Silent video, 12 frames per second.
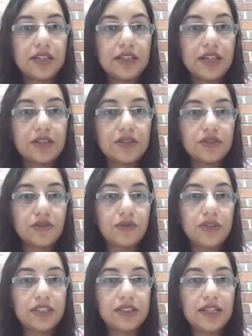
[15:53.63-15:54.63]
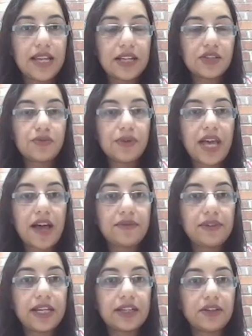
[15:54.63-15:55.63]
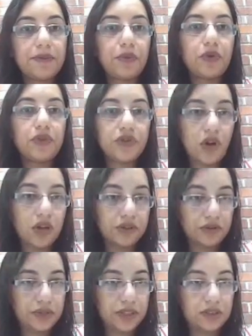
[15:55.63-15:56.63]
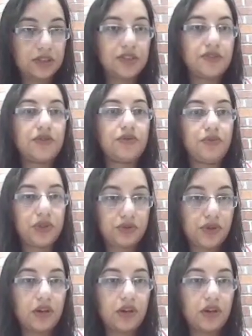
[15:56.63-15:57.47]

Yeah, so the next we have like report to authorities, which we